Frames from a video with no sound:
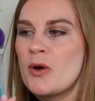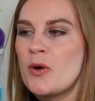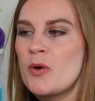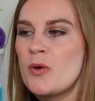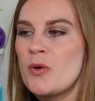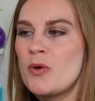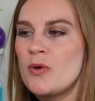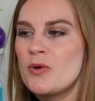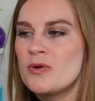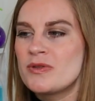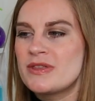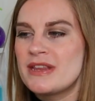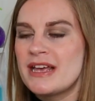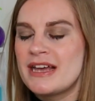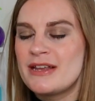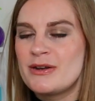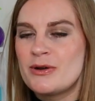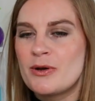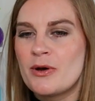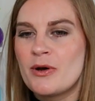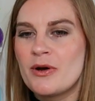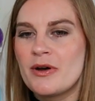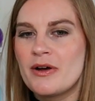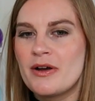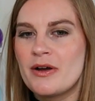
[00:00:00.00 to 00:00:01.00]
or they're
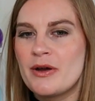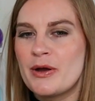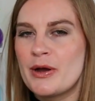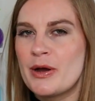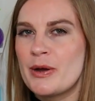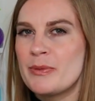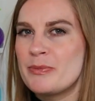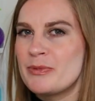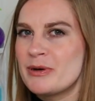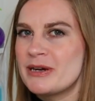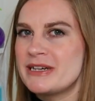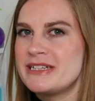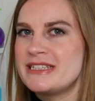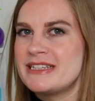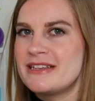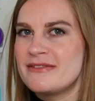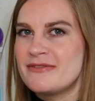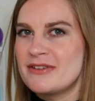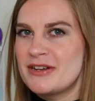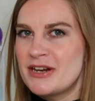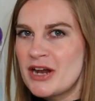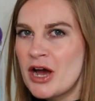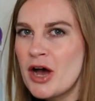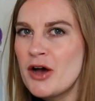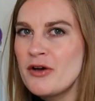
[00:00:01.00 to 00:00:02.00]
not abrasive
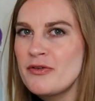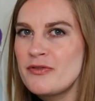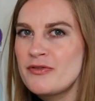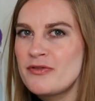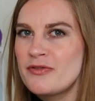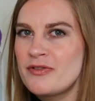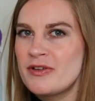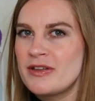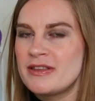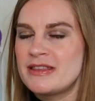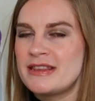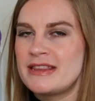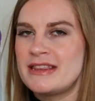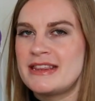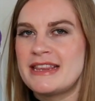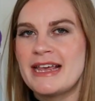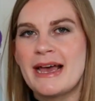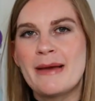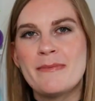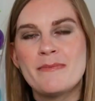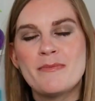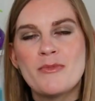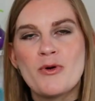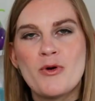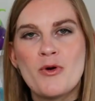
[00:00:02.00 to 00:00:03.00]
enough
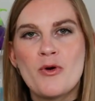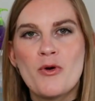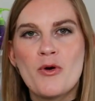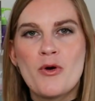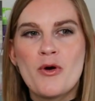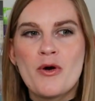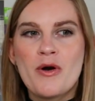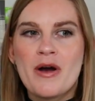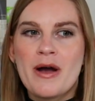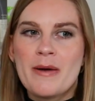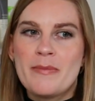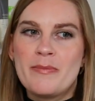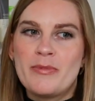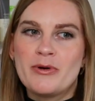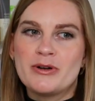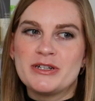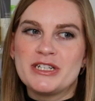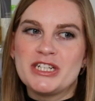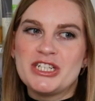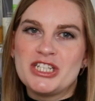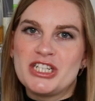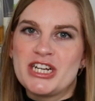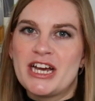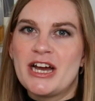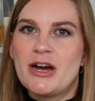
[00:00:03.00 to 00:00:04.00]
they're more a
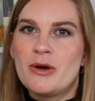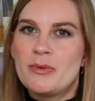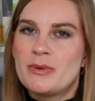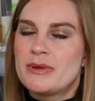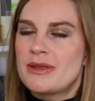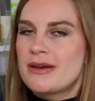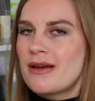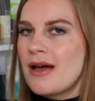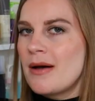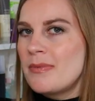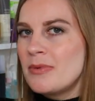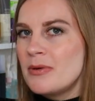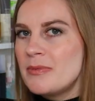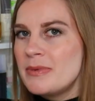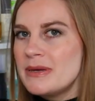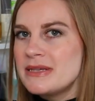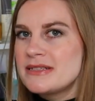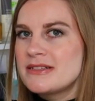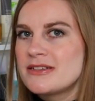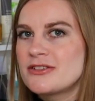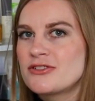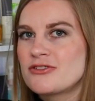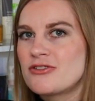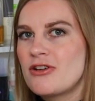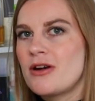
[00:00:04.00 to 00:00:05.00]
body gel with a couple
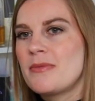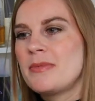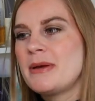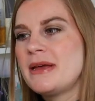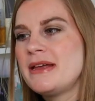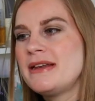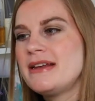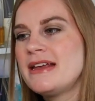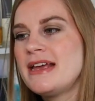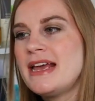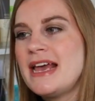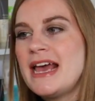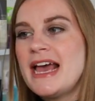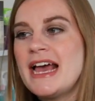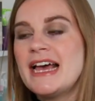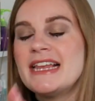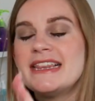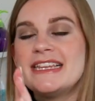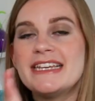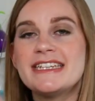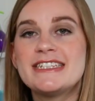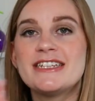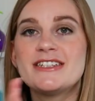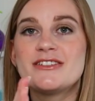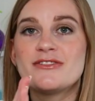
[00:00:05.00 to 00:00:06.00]
bits of scrub in
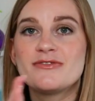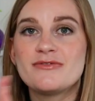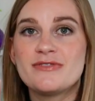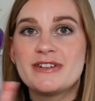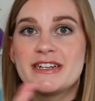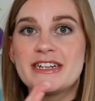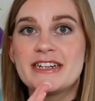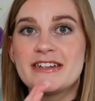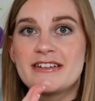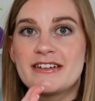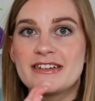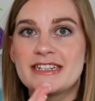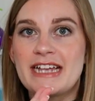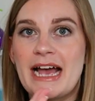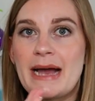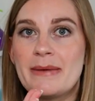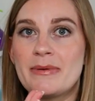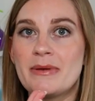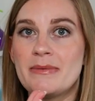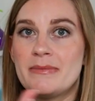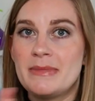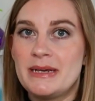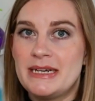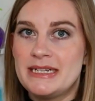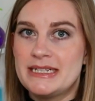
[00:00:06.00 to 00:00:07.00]
this is a really nice
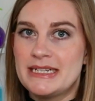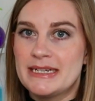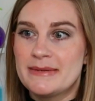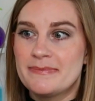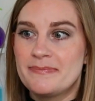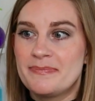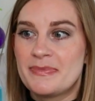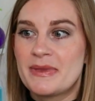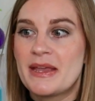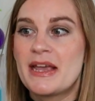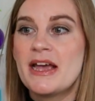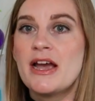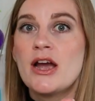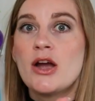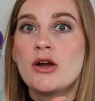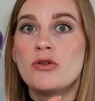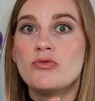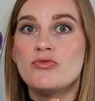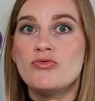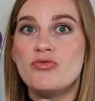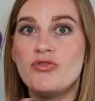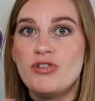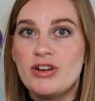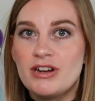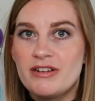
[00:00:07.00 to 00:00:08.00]
happy medium
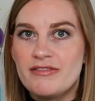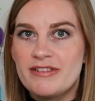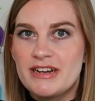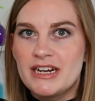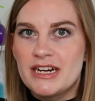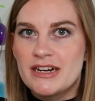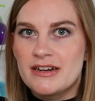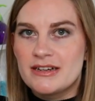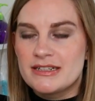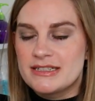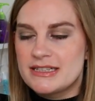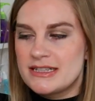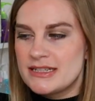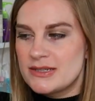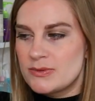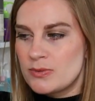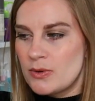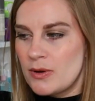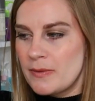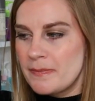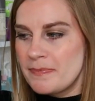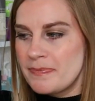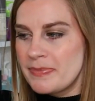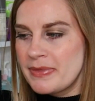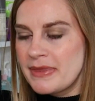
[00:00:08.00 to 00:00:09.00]
really really liked this
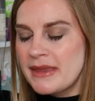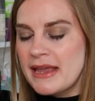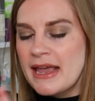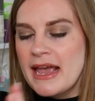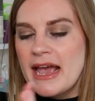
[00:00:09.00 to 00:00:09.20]
one